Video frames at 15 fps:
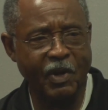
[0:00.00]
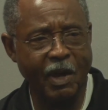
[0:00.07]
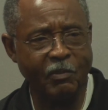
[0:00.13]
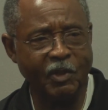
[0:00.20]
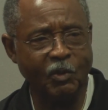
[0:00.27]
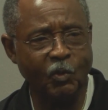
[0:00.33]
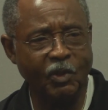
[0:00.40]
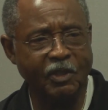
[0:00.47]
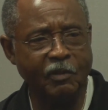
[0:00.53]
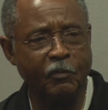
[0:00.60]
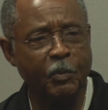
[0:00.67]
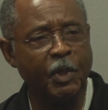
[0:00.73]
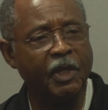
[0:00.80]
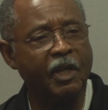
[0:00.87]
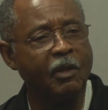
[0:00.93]
probably wouldn't have
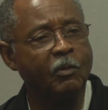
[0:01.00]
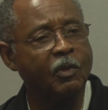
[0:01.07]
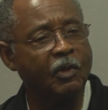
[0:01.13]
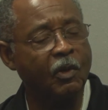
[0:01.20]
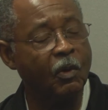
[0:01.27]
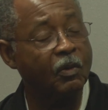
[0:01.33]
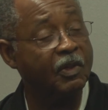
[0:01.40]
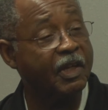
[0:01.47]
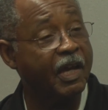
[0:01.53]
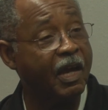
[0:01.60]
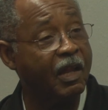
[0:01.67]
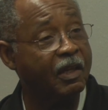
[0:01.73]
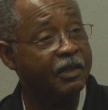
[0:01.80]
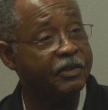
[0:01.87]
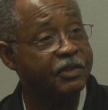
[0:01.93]
been able to go to
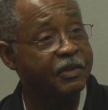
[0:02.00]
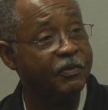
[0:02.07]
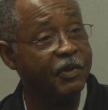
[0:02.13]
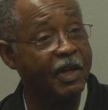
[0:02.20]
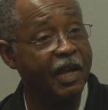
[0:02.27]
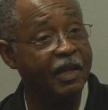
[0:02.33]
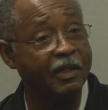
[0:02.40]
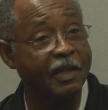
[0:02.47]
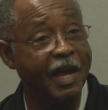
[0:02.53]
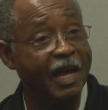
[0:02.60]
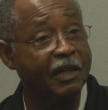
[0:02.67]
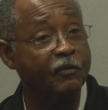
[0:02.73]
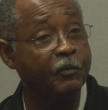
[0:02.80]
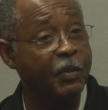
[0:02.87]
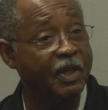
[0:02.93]
college if it had not
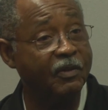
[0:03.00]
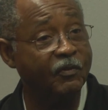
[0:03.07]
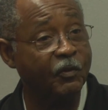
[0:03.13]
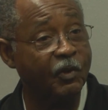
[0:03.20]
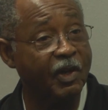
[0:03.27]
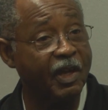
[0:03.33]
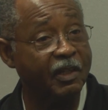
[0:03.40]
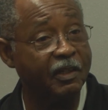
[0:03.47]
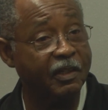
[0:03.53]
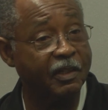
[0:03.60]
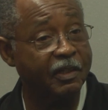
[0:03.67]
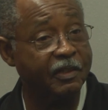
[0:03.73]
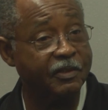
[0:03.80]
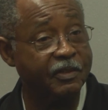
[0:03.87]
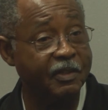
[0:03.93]
have been for
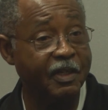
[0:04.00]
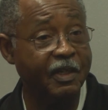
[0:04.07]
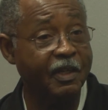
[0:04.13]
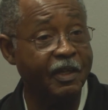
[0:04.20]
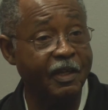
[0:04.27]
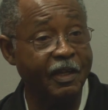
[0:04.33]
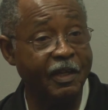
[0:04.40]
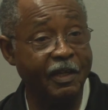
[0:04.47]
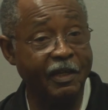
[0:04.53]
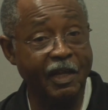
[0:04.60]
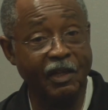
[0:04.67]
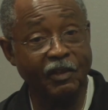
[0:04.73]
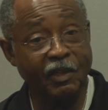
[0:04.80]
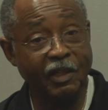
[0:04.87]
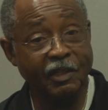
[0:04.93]
athletics. And
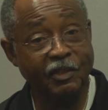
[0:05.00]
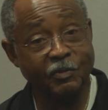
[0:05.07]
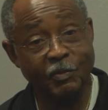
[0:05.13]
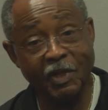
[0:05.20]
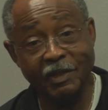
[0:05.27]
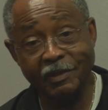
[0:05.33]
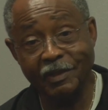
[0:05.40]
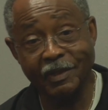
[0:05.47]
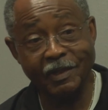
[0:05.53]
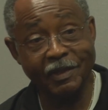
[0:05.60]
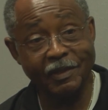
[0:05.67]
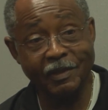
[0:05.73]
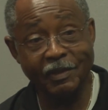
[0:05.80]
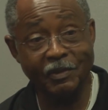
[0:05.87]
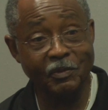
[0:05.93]
athletics been
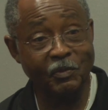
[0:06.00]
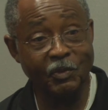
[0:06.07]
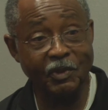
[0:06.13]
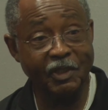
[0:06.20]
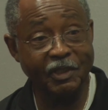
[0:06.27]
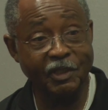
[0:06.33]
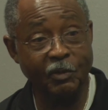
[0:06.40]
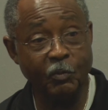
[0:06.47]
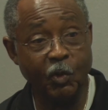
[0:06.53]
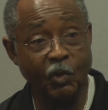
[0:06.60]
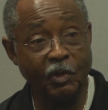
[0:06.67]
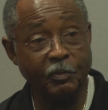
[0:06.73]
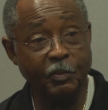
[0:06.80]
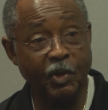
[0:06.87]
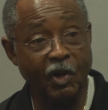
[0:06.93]
really an
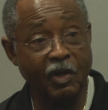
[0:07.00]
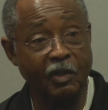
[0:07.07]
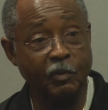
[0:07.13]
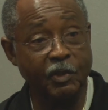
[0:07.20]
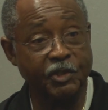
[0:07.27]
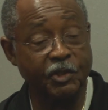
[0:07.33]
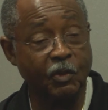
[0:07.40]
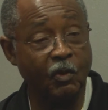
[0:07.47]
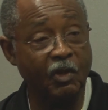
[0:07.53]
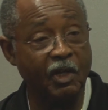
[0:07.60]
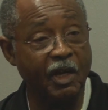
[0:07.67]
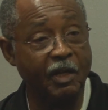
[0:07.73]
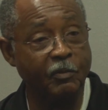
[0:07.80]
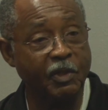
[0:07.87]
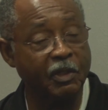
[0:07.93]
important part of what's going
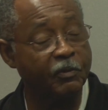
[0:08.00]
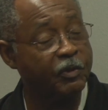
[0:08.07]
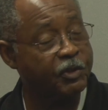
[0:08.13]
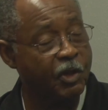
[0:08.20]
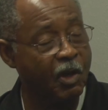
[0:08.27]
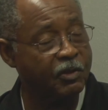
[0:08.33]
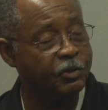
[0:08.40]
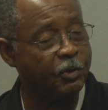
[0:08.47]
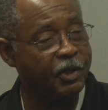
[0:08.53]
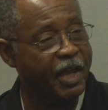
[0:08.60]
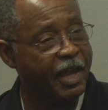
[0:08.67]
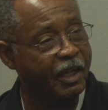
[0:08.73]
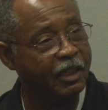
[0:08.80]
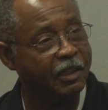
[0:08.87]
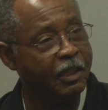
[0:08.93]
on, but it was also the
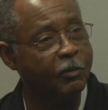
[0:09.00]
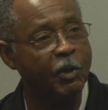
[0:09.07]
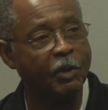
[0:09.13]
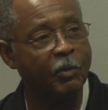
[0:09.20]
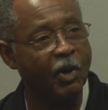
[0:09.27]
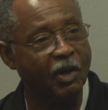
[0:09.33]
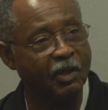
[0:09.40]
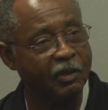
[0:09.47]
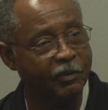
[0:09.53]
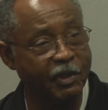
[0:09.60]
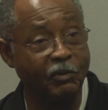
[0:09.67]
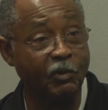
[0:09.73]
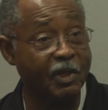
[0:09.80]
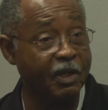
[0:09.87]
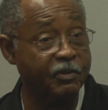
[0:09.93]
academic part of it
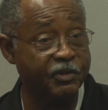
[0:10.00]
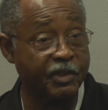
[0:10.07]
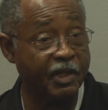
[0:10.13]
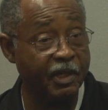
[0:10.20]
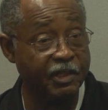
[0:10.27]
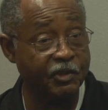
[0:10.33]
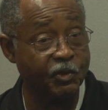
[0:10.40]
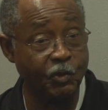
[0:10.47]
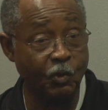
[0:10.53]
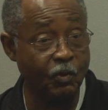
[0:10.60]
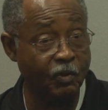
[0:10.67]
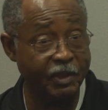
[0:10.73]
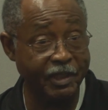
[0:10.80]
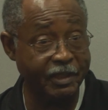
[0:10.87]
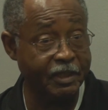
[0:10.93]
when I was in high
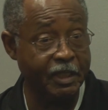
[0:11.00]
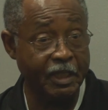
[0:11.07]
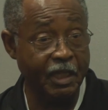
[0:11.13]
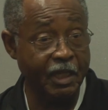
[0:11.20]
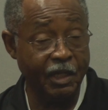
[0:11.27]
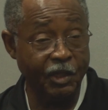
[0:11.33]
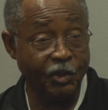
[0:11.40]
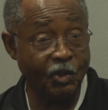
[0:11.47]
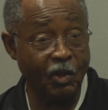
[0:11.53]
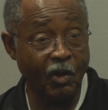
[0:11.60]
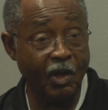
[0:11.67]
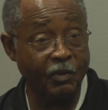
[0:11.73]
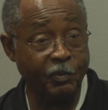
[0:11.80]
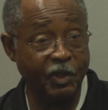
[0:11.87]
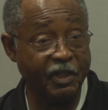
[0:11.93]
school. And,
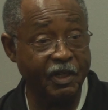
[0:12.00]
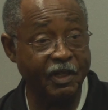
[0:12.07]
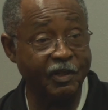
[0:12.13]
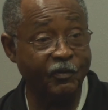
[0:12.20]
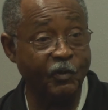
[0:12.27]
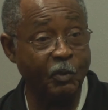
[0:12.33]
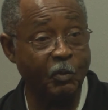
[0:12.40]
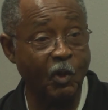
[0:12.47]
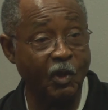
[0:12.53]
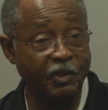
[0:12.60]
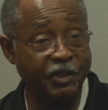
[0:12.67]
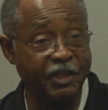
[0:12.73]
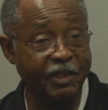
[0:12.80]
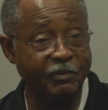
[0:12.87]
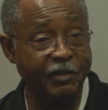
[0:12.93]
I played on a football
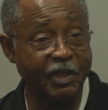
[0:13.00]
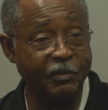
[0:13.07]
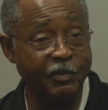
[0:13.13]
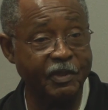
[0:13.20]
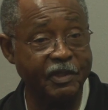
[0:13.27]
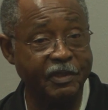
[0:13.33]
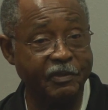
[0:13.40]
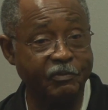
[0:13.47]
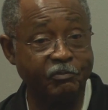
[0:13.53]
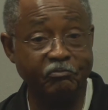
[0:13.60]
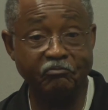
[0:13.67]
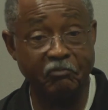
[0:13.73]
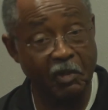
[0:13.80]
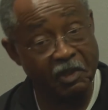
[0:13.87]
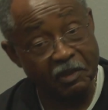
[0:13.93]
team that was
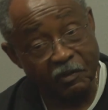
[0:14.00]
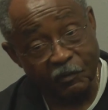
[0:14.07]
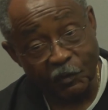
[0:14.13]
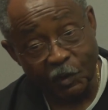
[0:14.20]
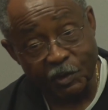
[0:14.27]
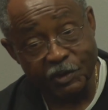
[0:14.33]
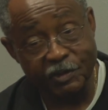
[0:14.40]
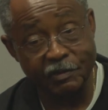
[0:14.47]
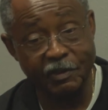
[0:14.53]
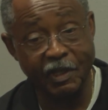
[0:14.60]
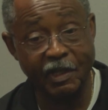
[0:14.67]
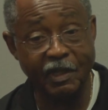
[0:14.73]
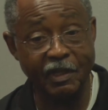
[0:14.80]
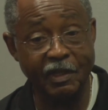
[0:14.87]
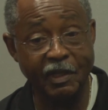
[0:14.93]
one of the first
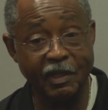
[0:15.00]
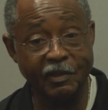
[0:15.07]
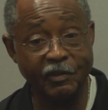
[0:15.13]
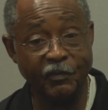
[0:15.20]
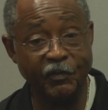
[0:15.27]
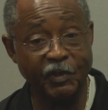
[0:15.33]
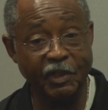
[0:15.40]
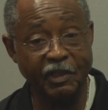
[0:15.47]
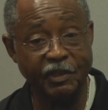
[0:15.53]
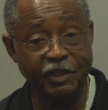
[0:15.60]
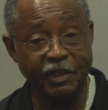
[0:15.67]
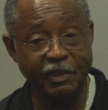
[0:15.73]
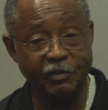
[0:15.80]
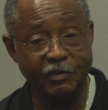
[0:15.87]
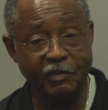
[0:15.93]
undefeated
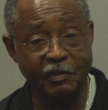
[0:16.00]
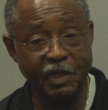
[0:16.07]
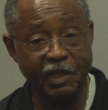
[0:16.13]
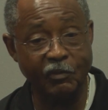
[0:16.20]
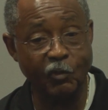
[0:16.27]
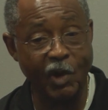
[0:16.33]
team in